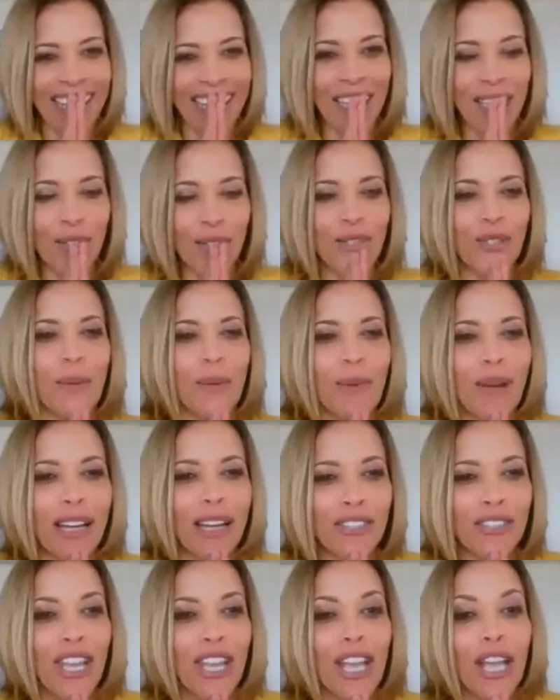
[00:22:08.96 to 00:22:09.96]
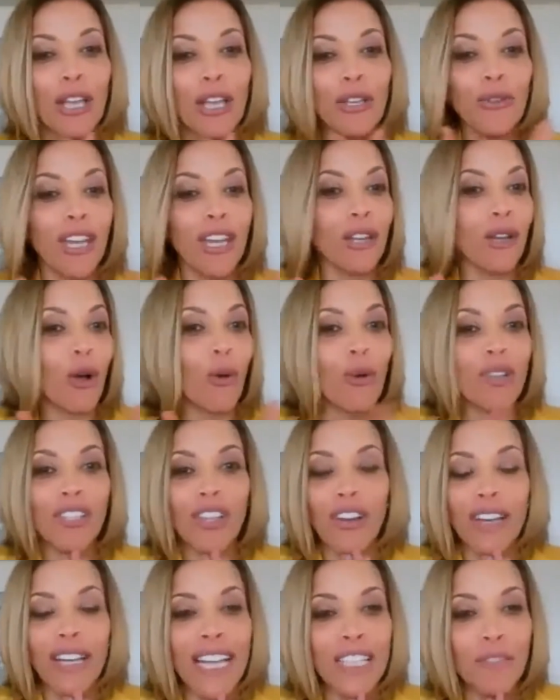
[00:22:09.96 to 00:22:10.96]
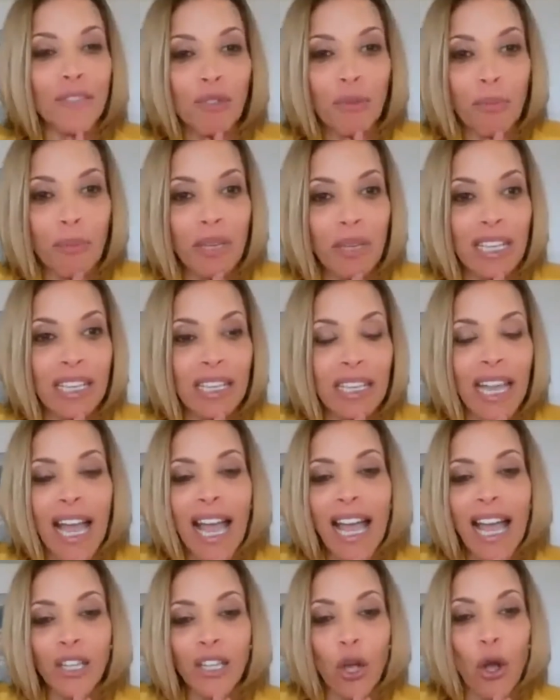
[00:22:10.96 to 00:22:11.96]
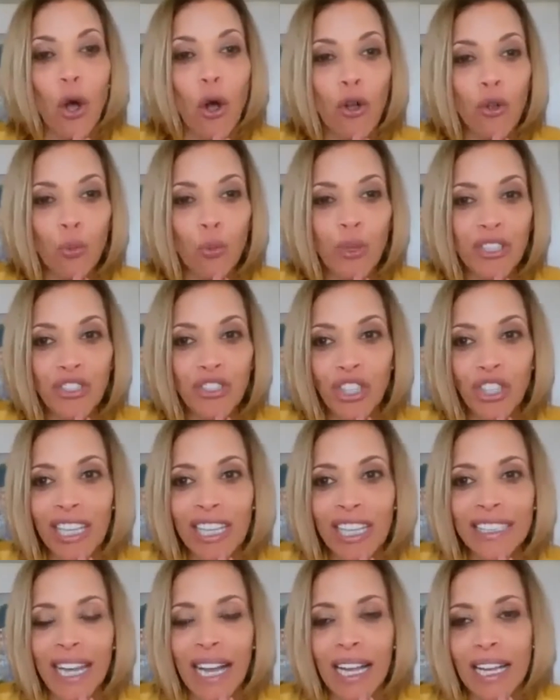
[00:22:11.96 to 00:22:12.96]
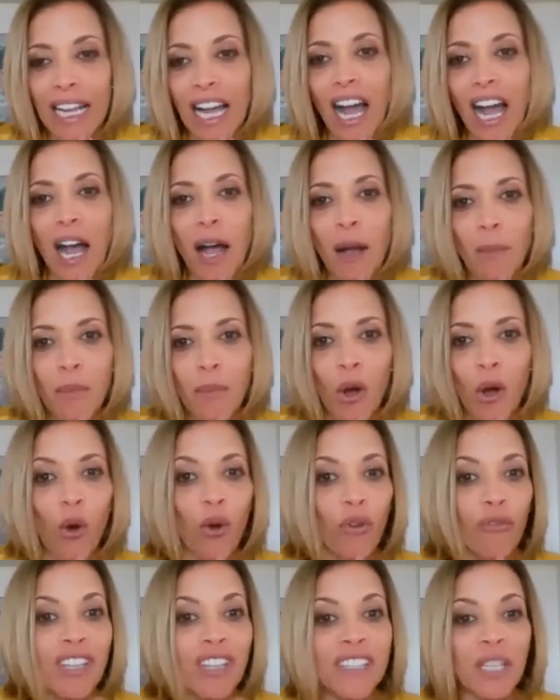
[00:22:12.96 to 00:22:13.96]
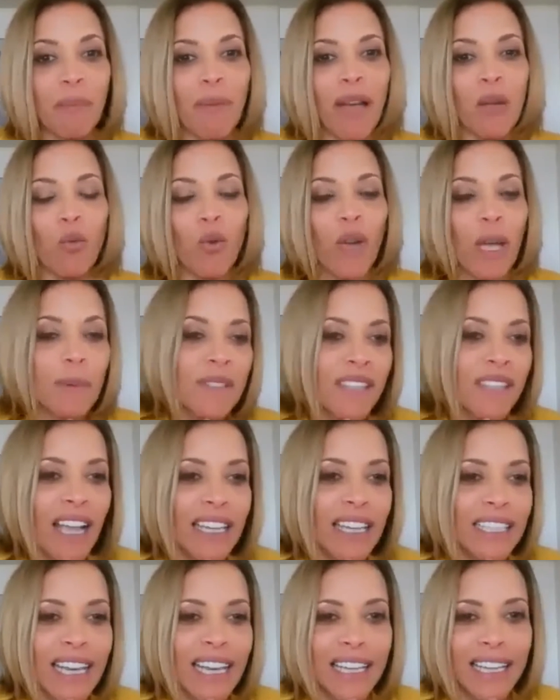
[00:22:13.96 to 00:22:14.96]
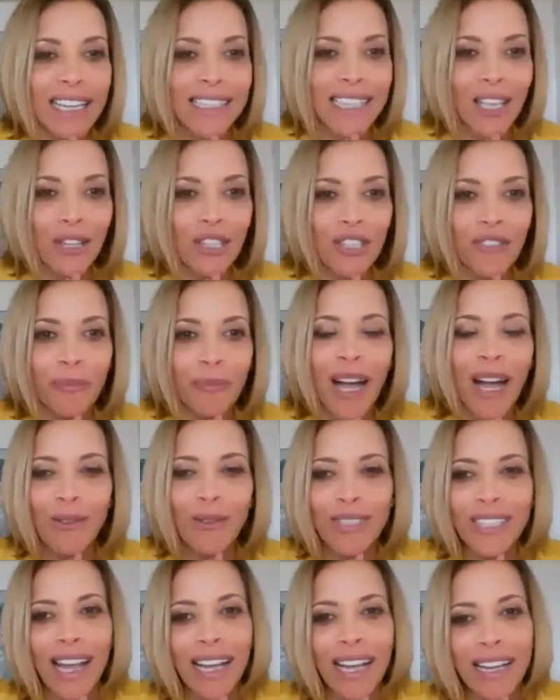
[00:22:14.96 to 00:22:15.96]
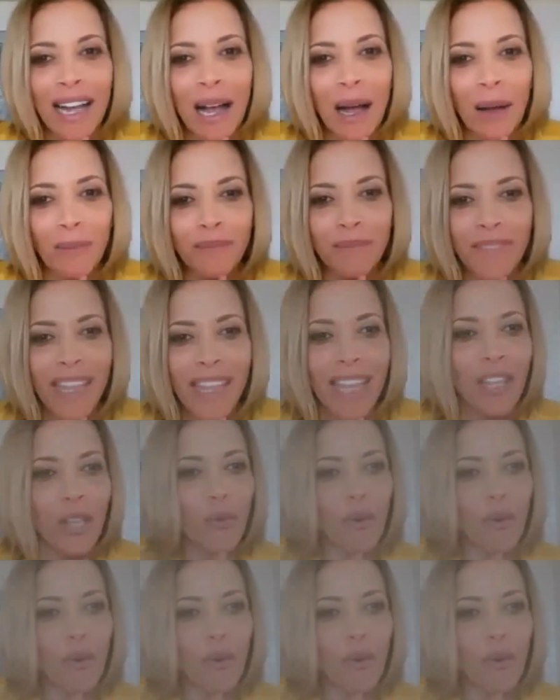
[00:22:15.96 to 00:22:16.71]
Thank you so much. You can always connect with me at callwithginny.com or visit my website at executivebound.com. Thank